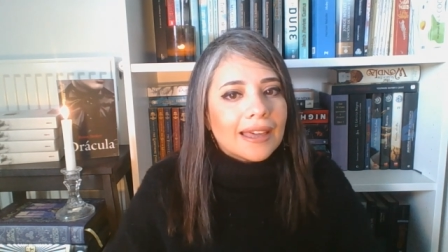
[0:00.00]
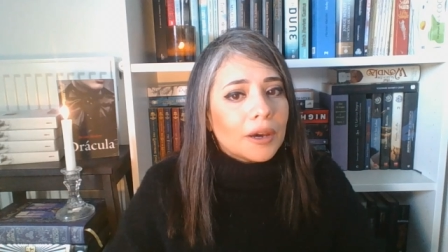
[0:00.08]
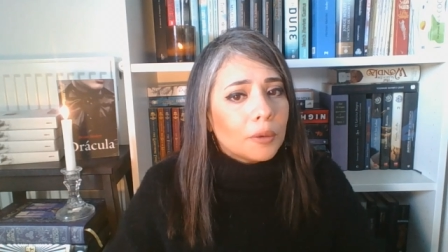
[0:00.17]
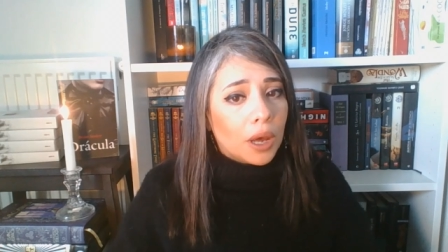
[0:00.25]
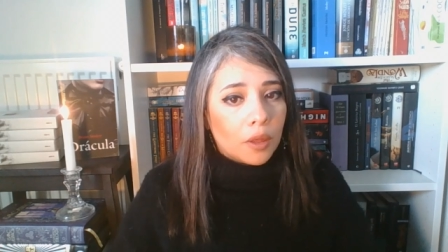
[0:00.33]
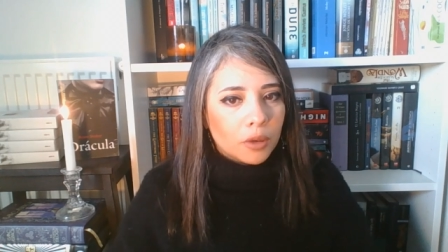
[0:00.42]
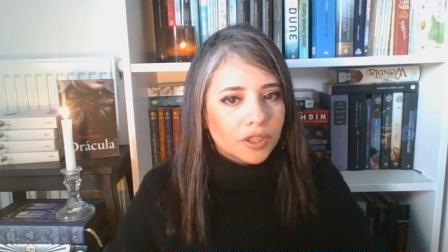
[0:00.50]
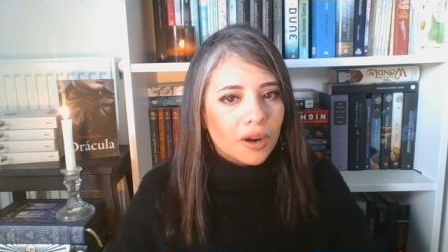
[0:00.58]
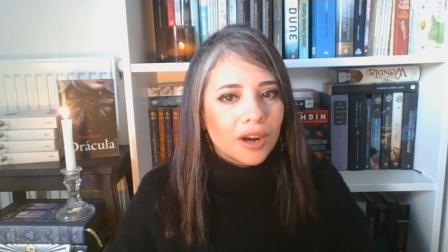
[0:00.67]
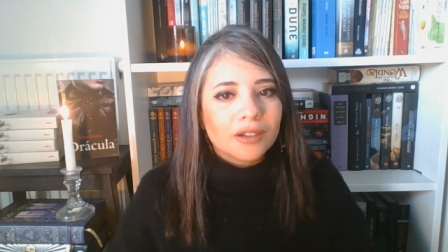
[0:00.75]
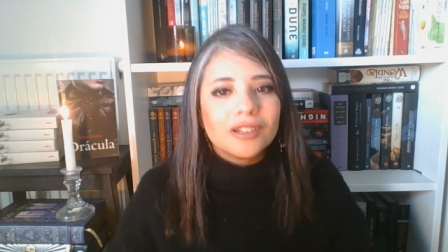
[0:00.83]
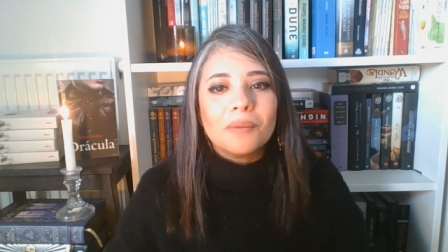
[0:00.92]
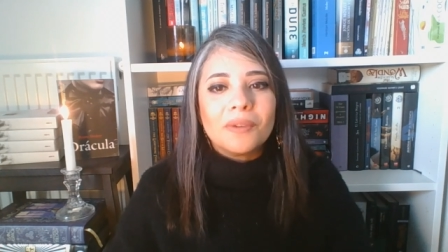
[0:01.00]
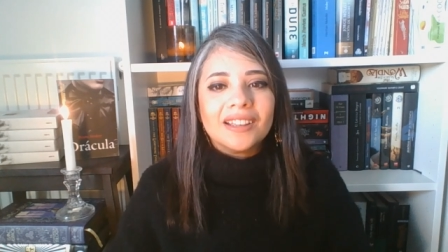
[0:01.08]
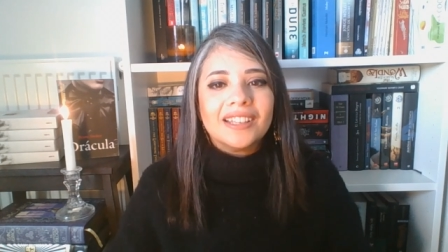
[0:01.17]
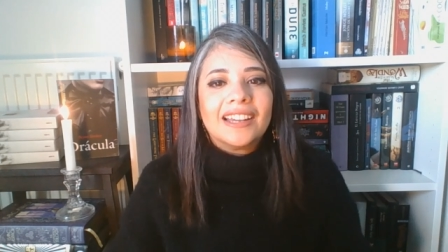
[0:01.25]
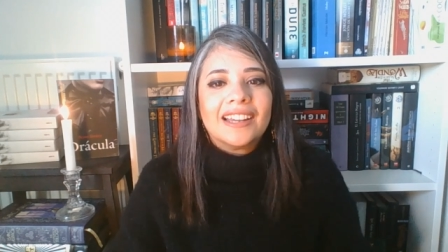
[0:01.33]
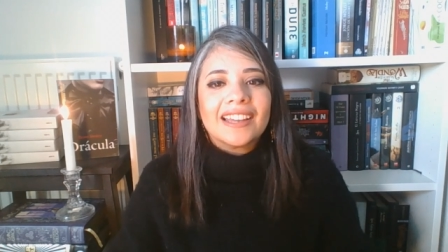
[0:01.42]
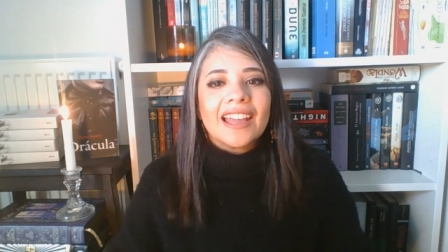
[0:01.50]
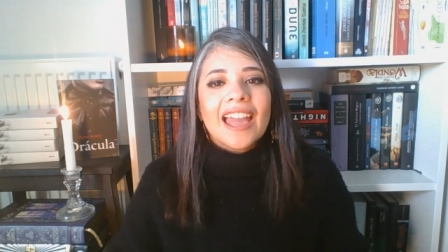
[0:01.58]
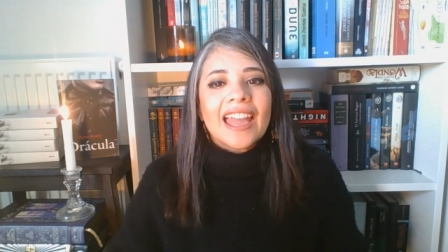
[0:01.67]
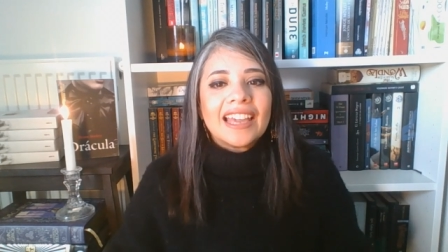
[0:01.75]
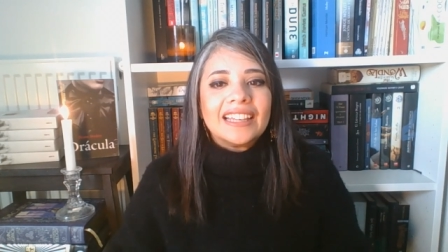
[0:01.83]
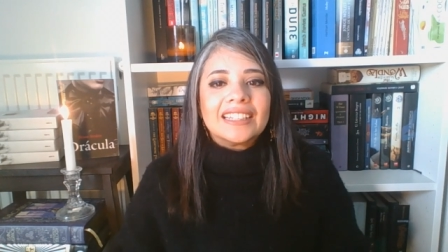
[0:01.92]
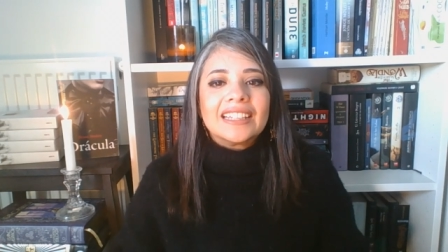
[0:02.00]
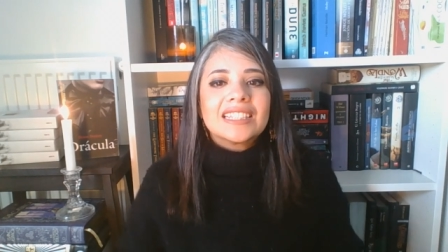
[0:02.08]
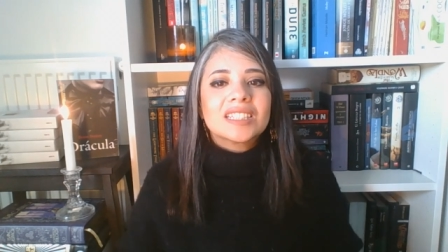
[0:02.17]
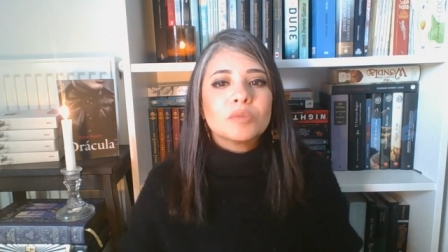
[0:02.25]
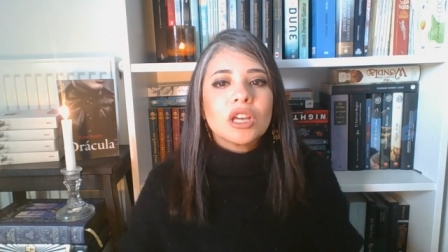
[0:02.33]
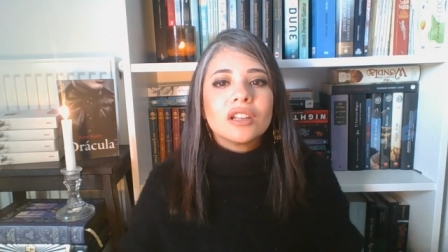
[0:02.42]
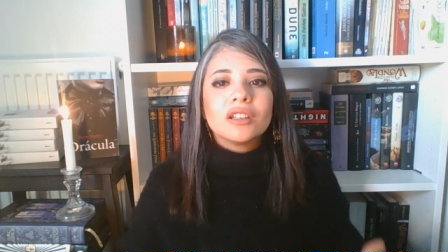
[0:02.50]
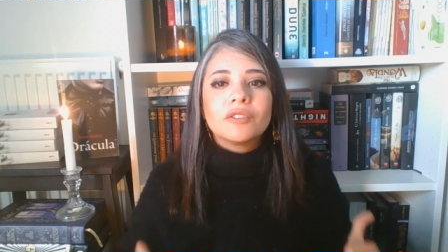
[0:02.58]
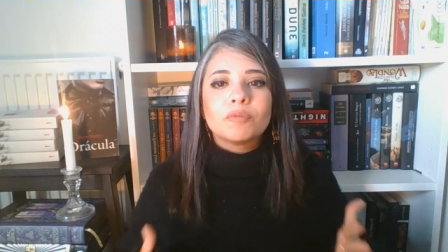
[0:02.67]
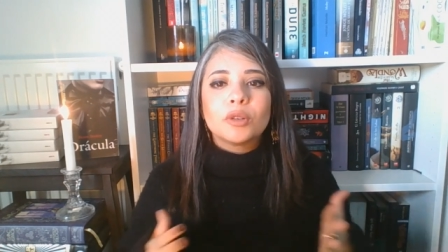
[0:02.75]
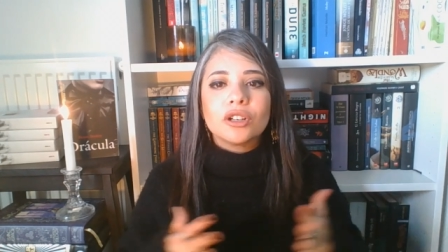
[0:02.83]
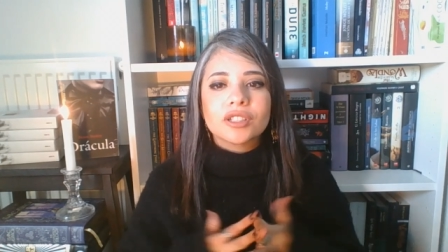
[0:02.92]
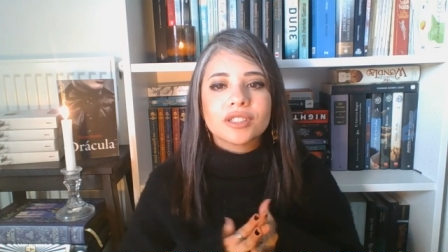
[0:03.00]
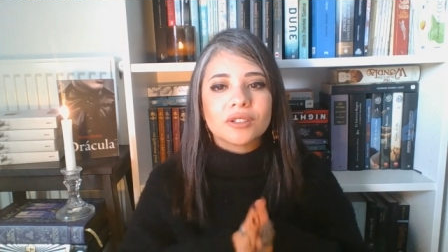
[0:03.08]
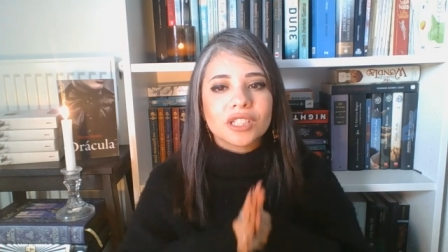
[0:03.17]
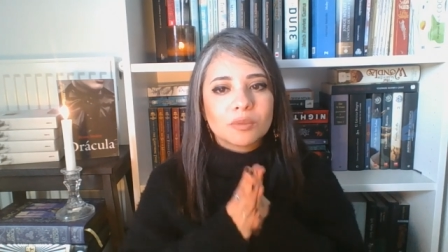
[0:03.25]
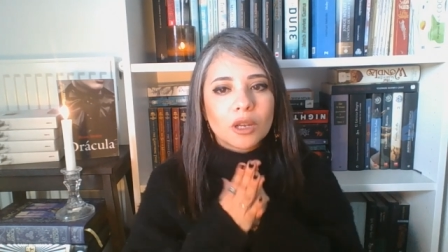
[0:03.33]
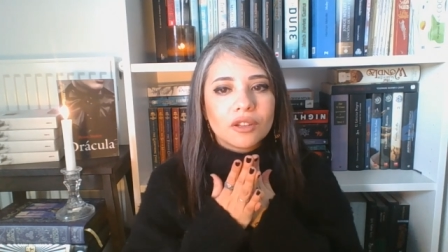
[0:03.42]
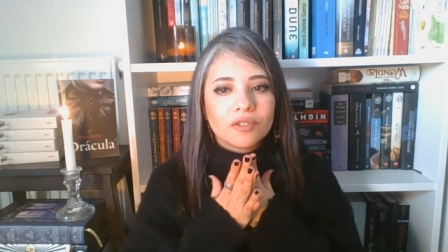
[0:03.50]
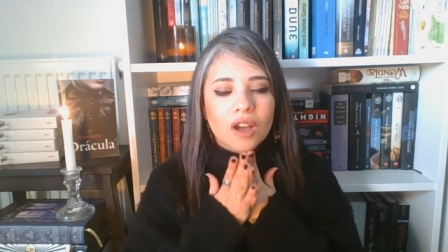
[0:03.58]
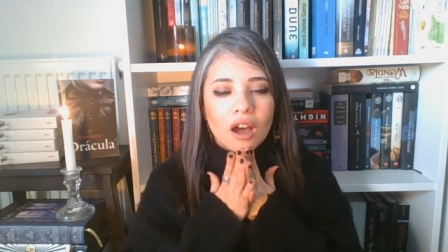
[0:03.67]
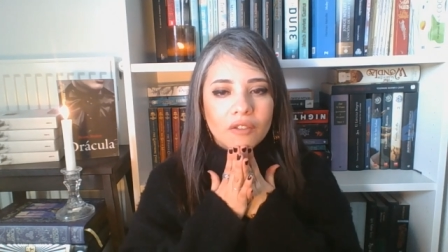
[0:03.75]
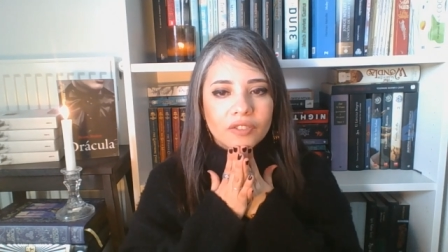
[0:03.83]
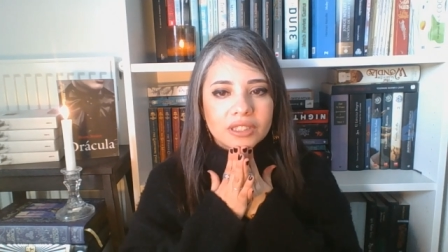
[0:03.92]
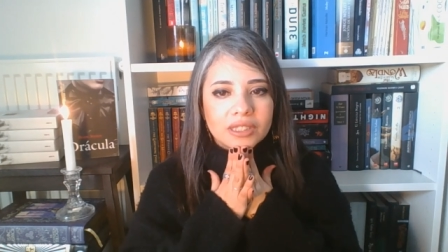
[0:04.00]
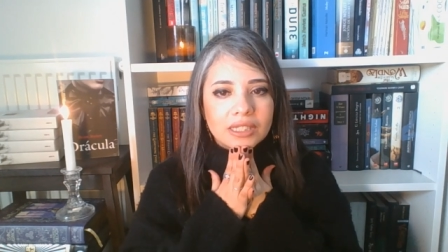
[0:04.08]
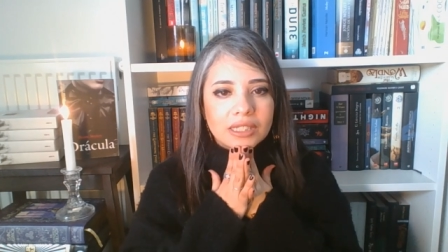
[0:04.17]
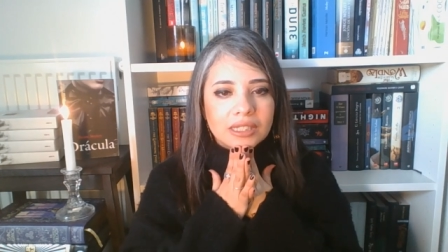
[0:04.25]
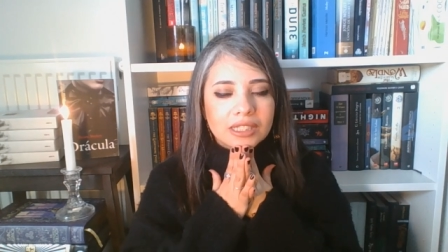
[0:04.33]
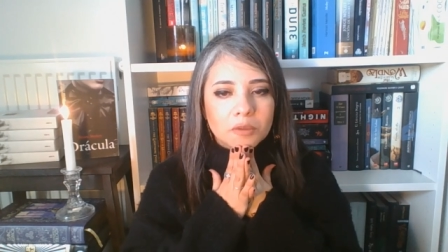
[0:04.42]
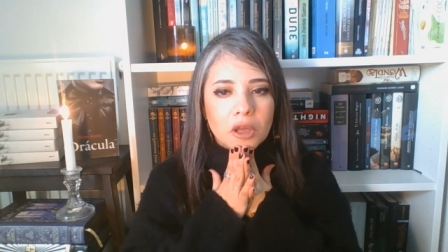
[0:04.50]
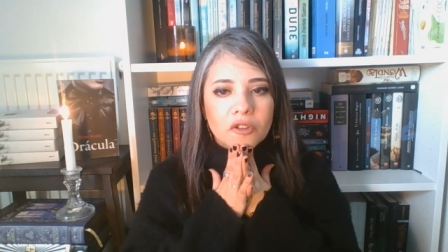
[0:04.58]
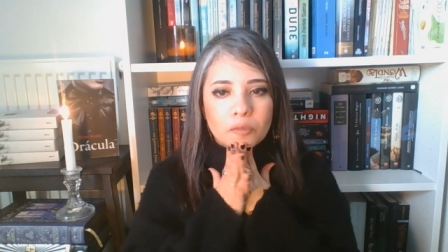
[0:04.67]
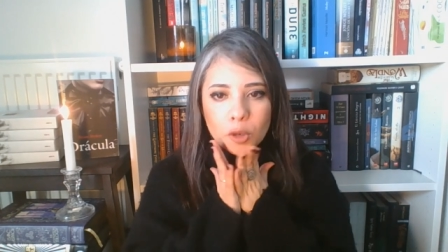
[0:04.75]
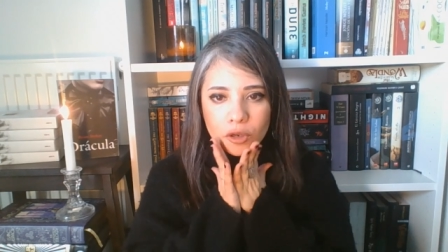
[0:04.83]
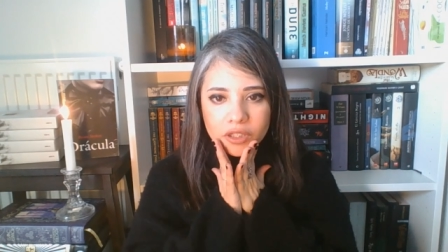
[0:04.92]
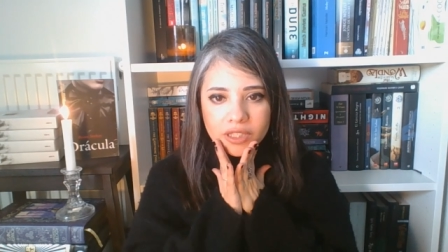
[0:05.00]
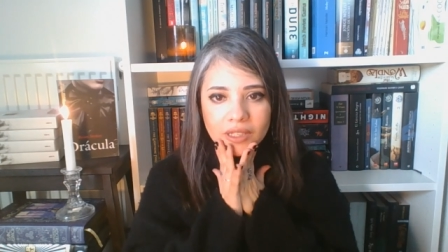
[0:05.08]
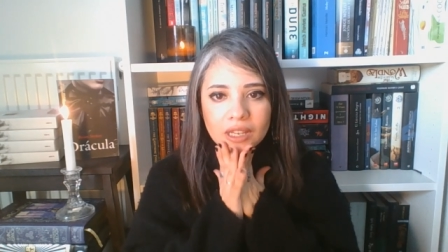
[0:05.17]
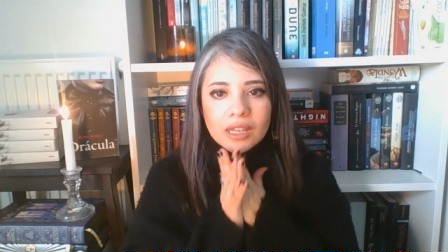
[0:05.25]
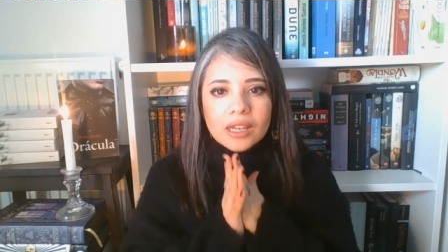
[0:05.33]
Wow, that was hard. Number eight, smell of books or smell of coffee, tea? Smell of books.